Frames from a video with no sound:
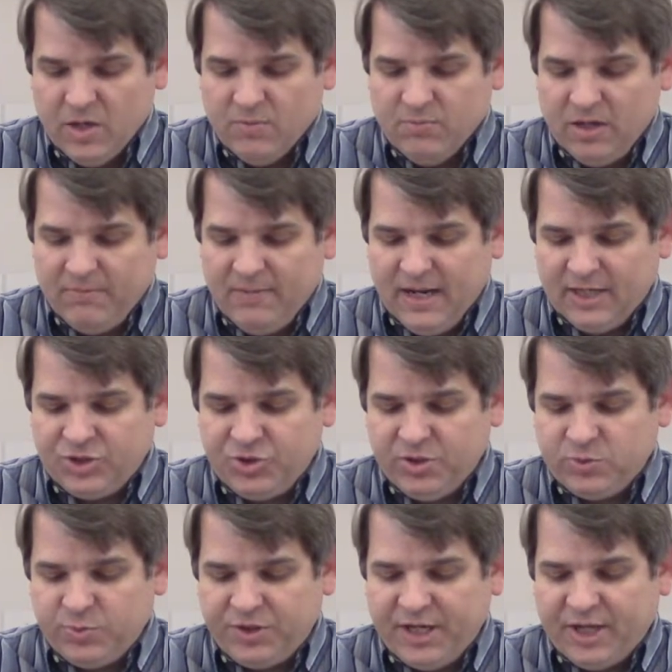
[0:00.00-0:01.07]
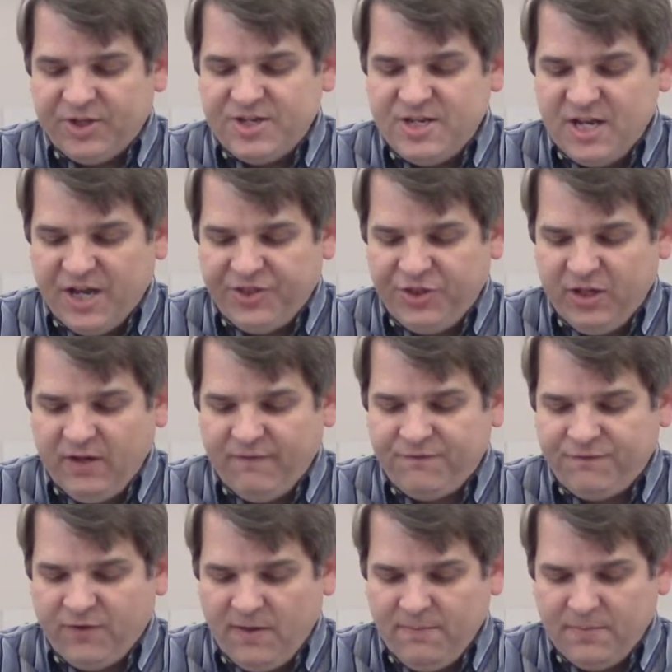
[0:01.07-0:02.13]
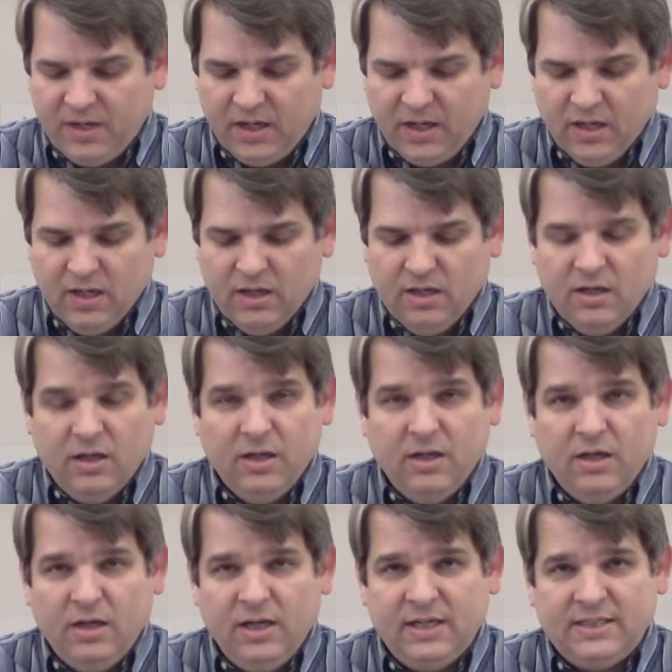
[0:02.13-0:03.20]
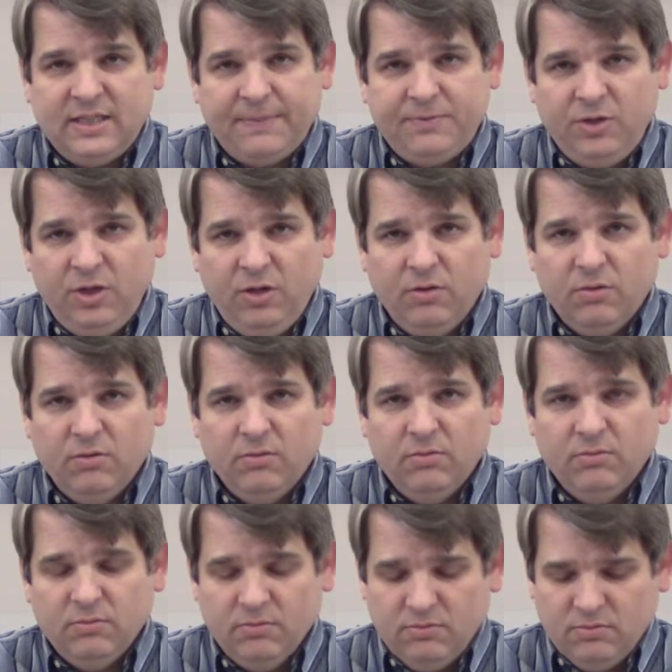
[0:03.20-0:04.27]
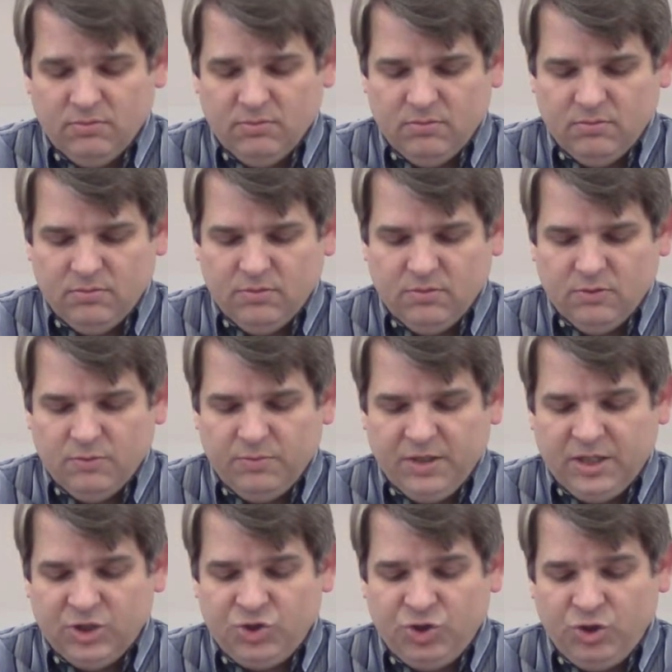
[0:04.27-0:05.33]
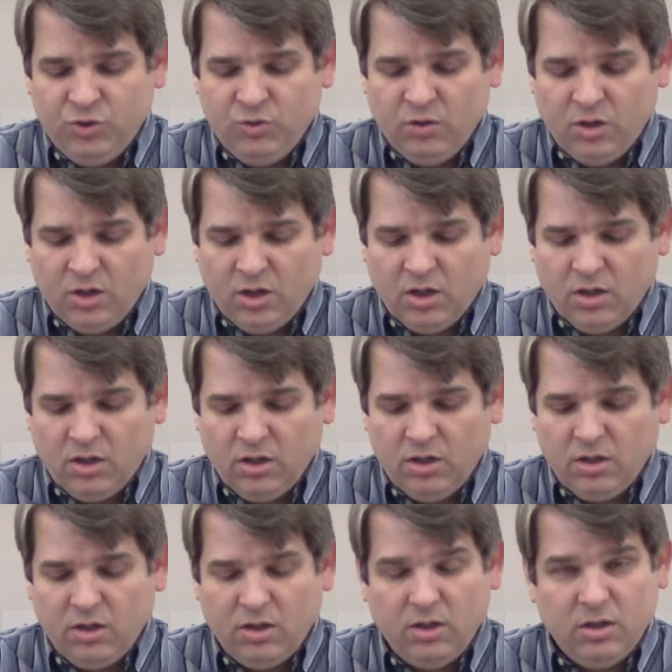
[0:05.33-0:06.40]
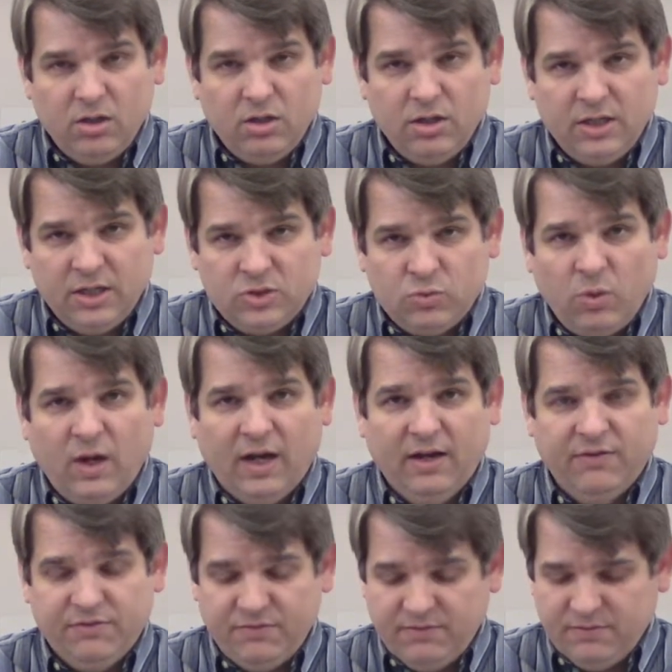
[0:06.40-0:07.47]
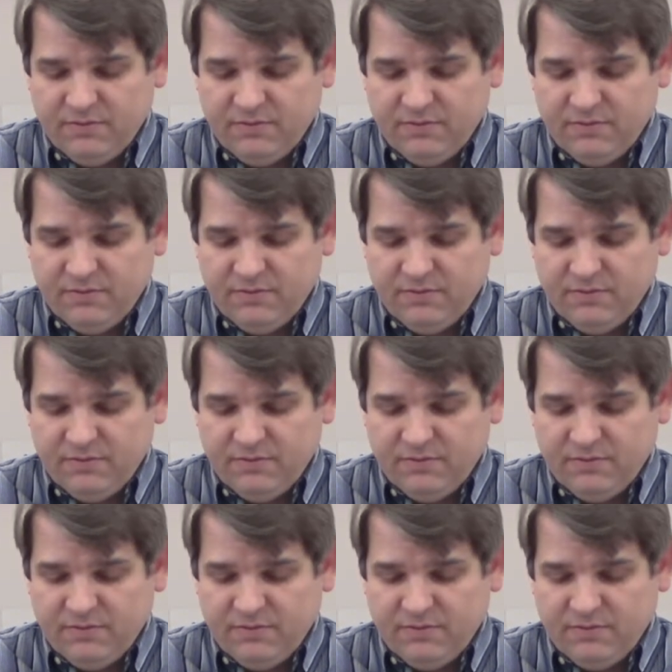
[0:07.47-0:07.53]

My master has withheld nothing from me except you because you are his wife.